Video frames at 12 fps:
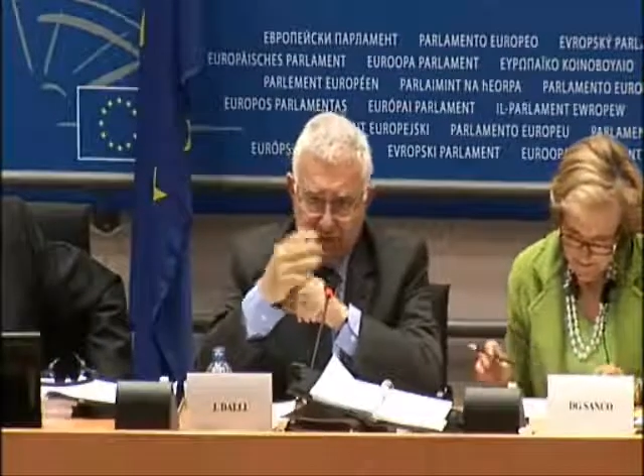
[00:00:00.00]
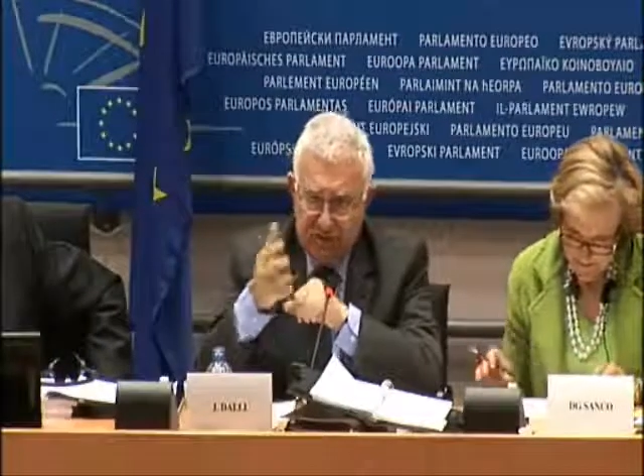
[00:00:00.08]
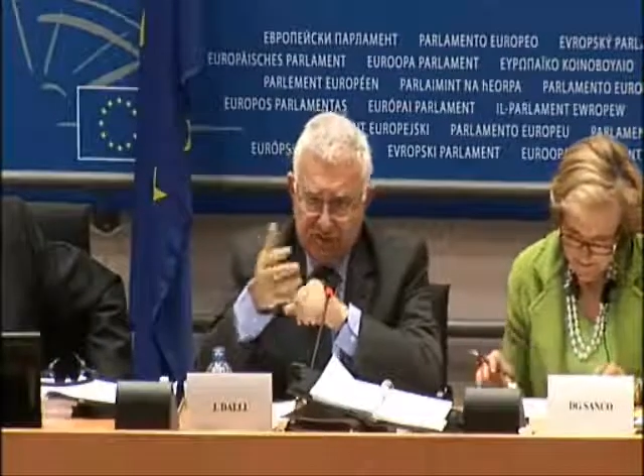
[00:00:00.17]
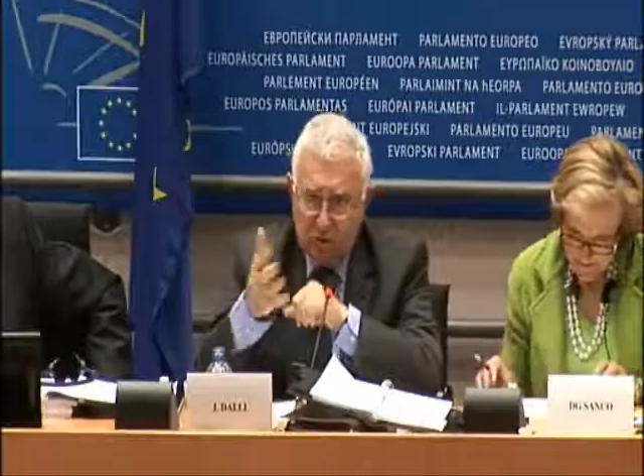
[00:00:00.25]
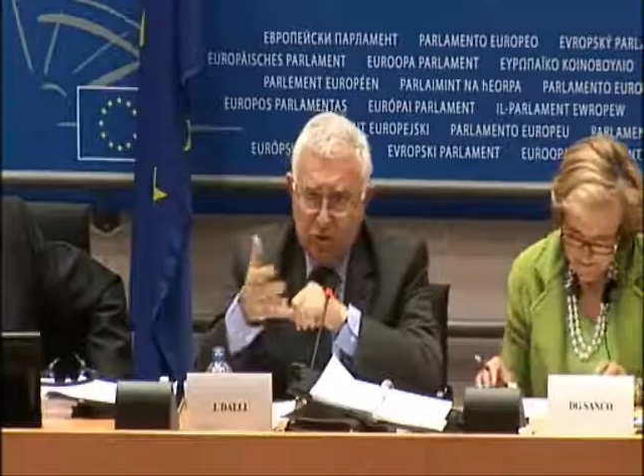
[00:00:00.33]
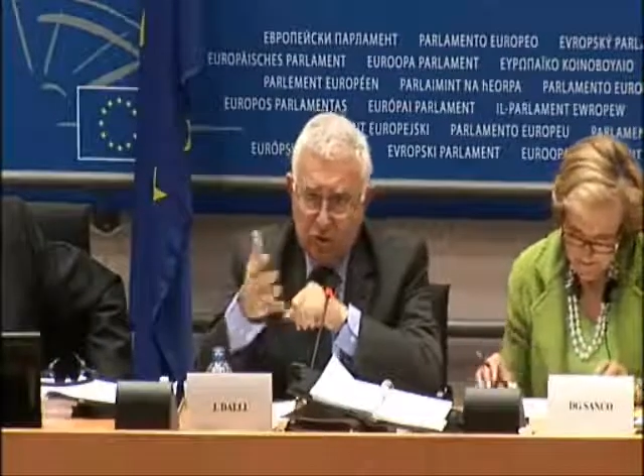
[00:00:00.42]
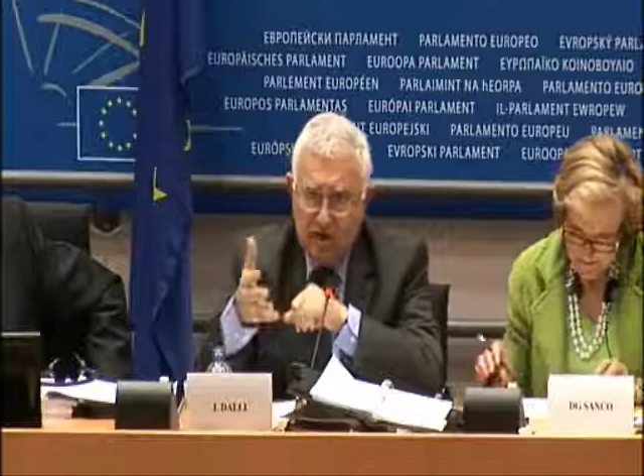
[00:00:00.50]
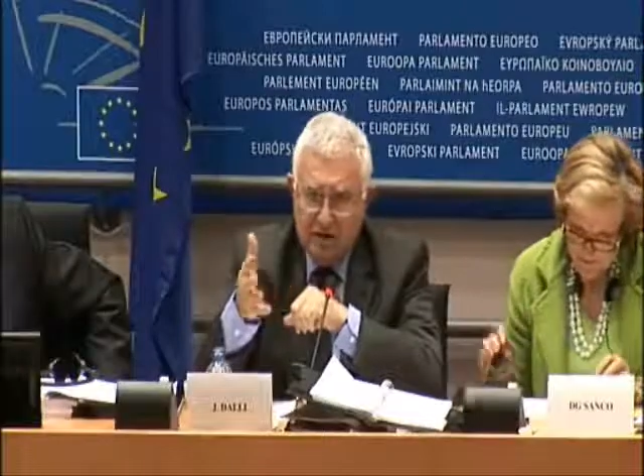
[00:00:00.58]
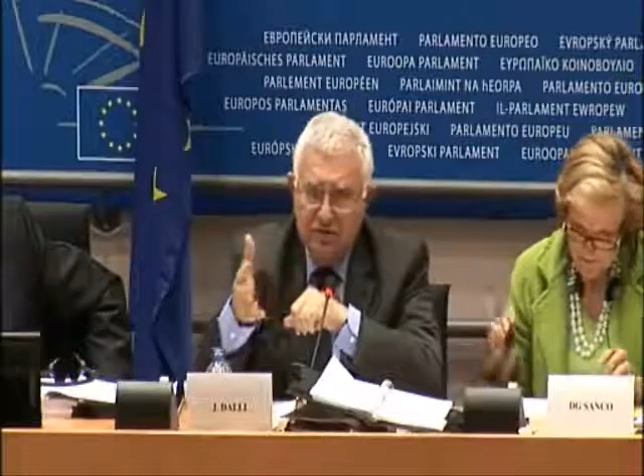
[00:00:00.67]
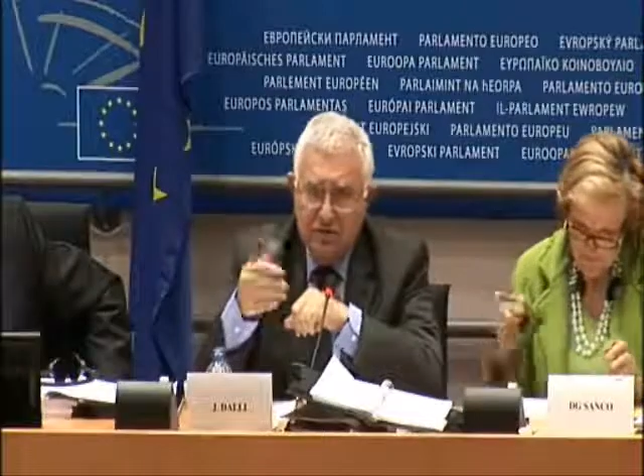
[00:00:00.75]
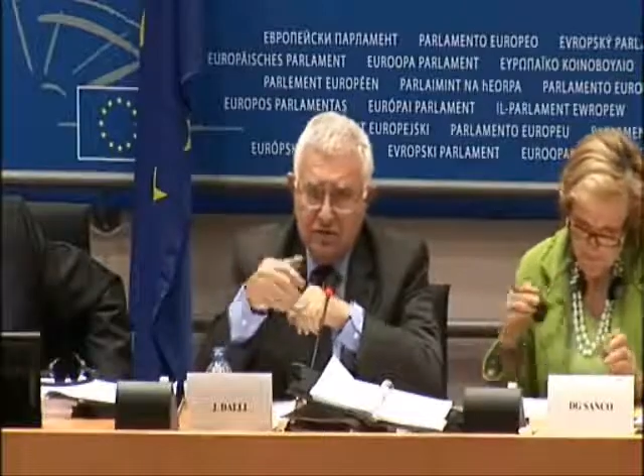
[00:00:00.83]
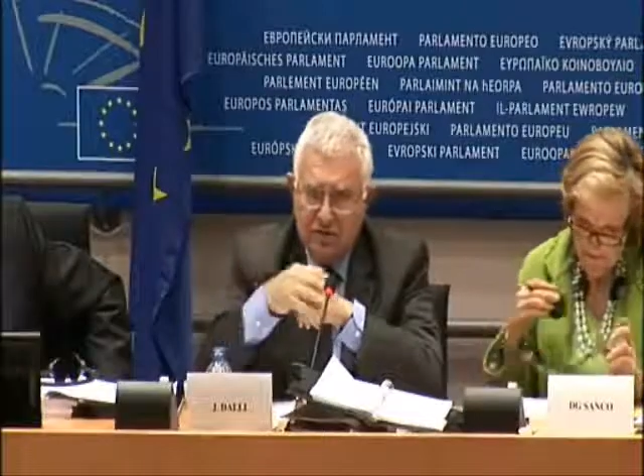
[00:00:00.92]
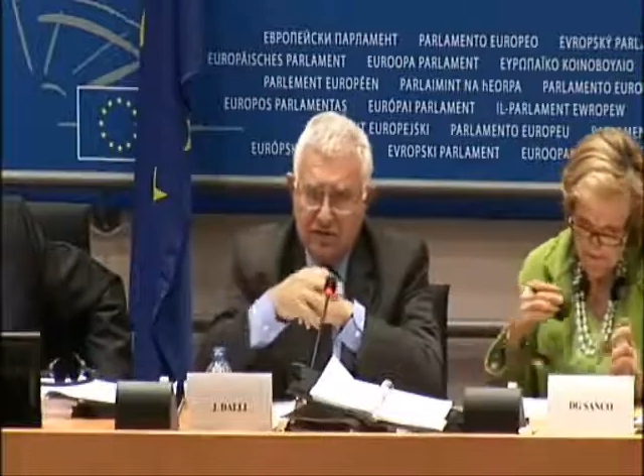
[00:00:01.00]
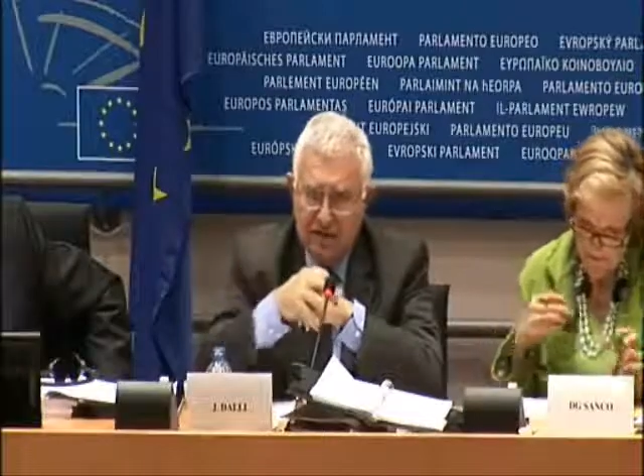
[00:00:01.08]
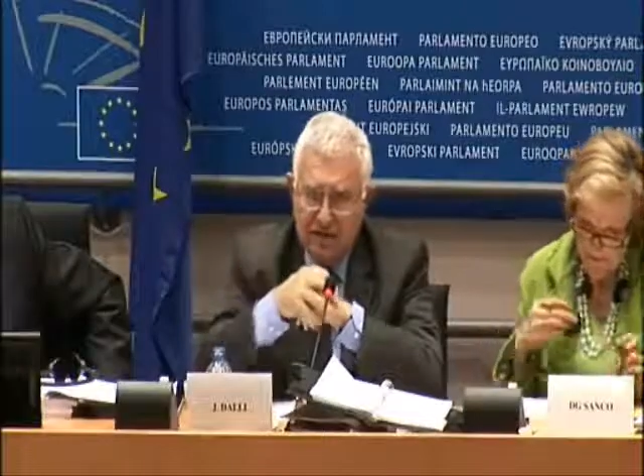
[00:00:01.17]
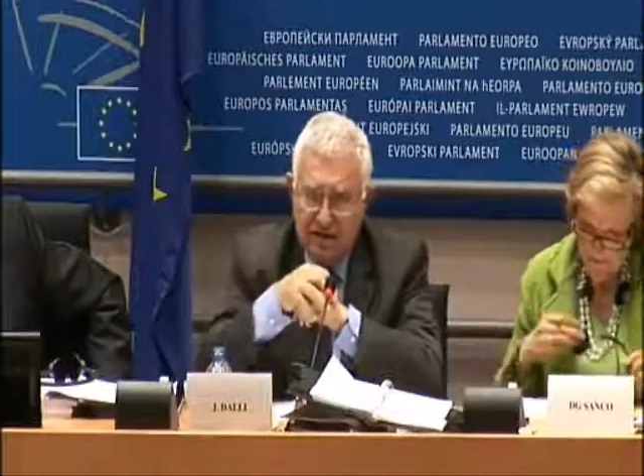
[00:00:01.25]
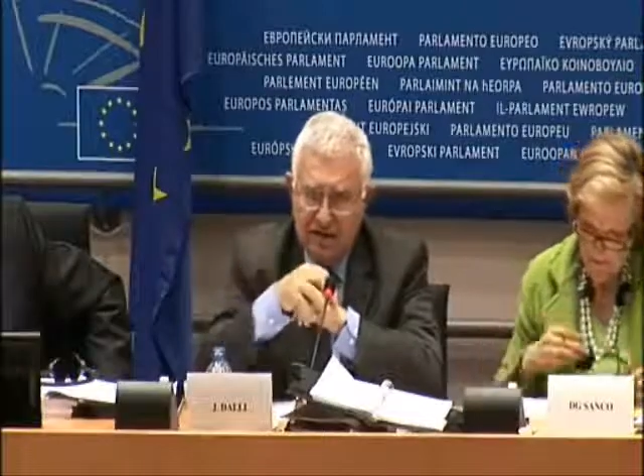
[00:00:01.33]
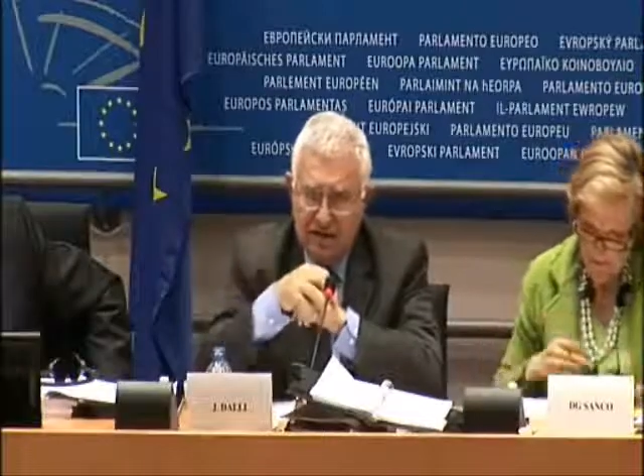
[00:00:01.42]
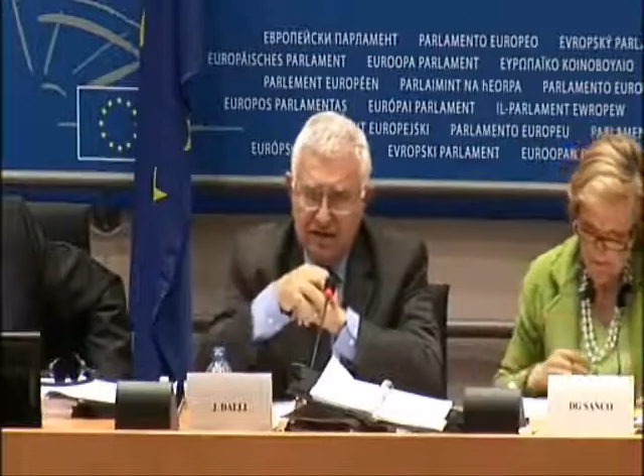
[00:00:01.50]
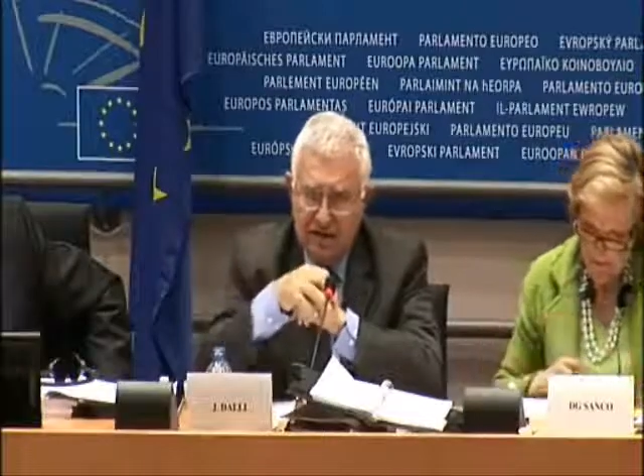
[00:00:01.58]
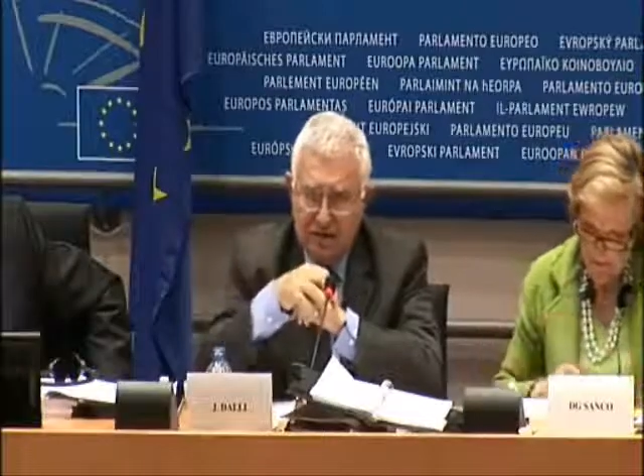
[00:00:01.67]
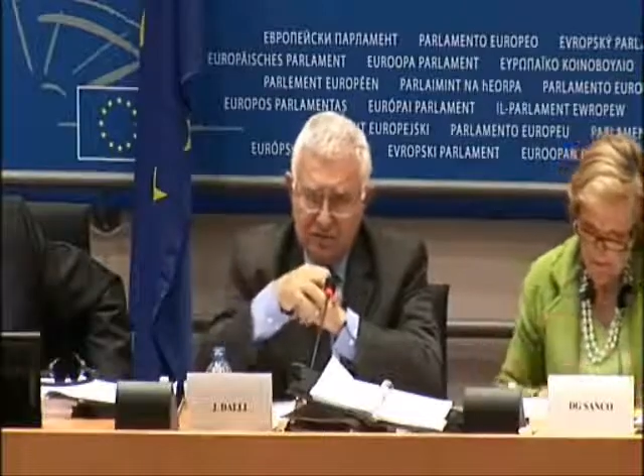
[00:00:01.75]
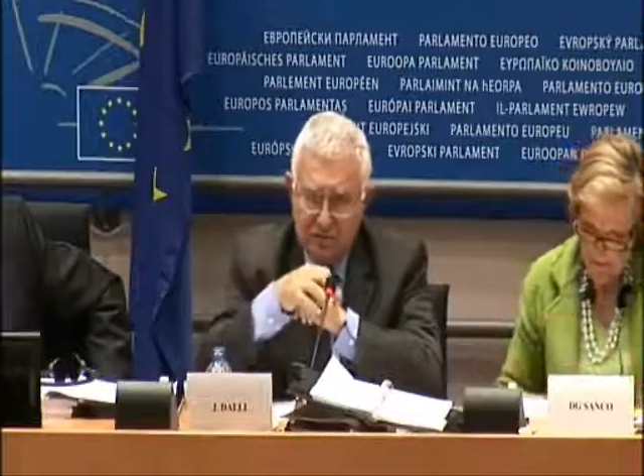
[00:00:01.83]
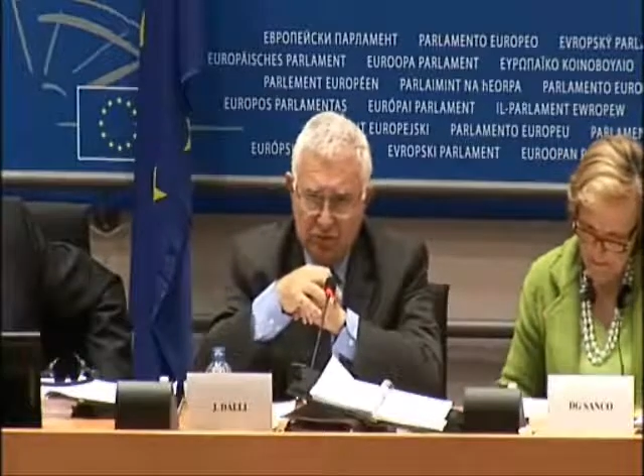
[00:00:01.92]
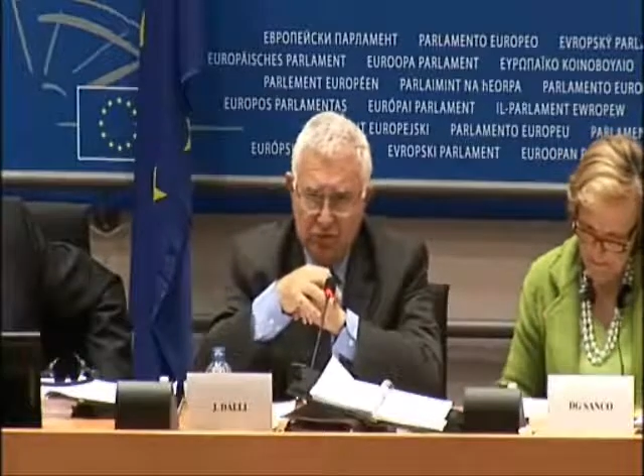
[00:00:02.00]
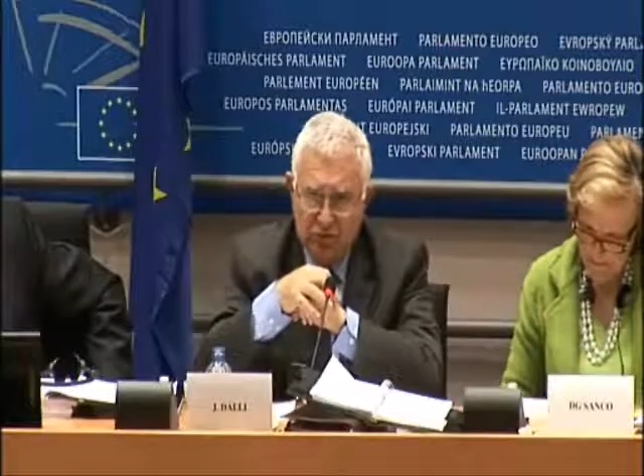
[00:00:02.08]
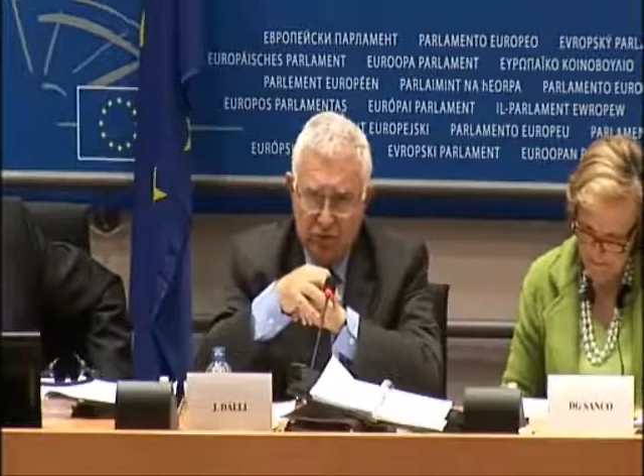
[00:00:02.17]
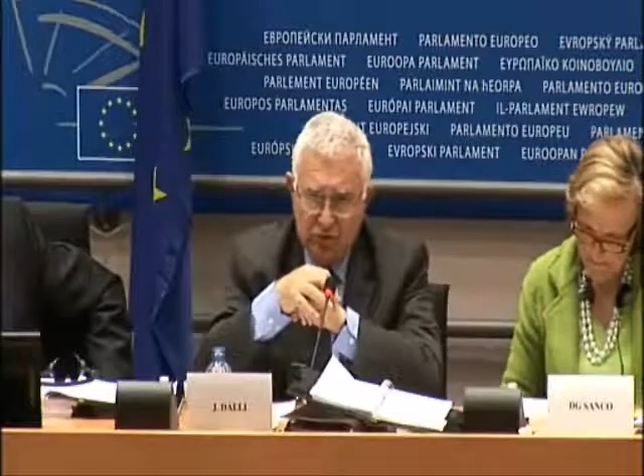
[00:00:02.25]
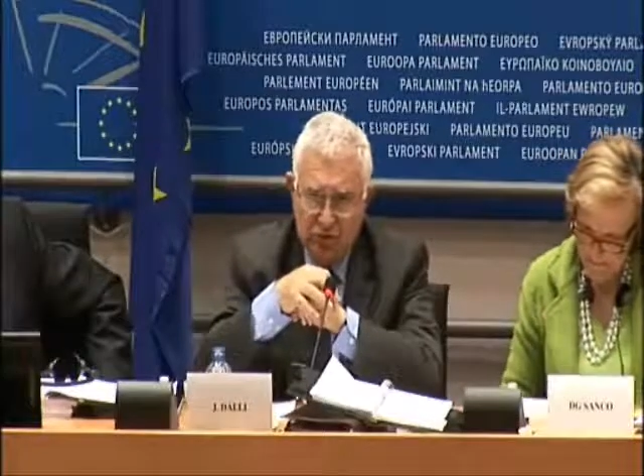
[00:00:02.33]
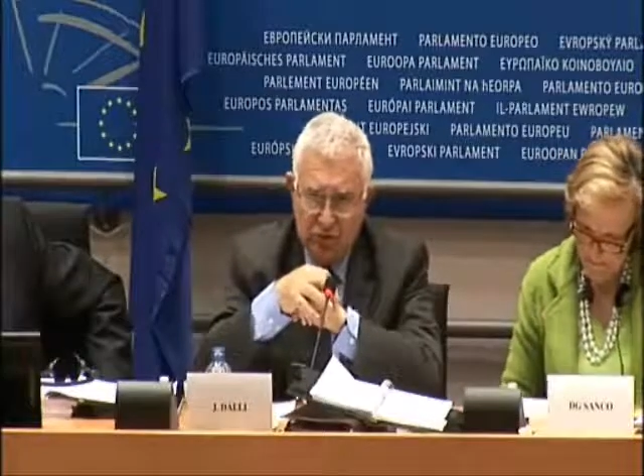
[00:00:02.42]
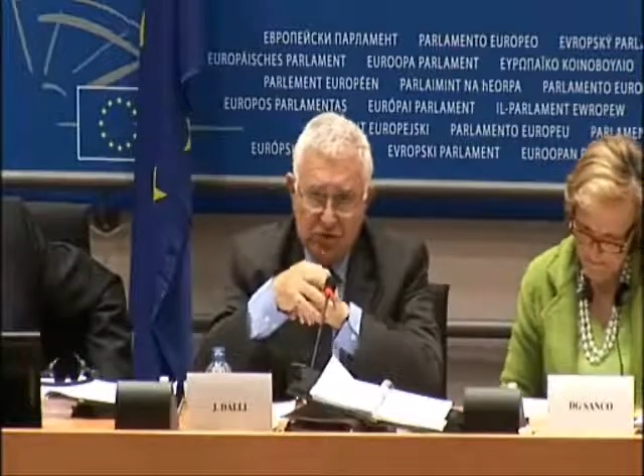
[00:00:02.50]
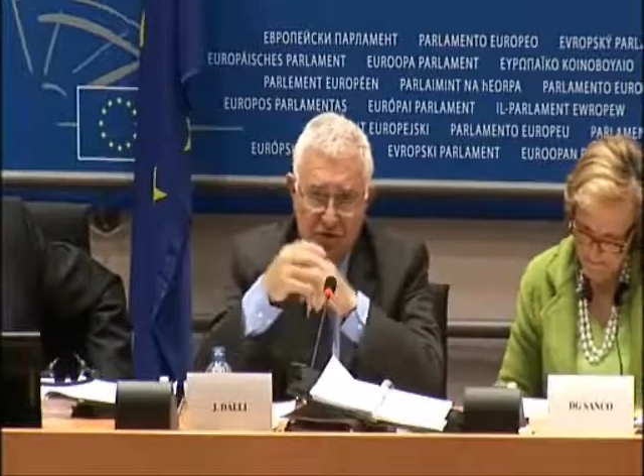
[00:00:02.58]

mobile phones, then we will do it,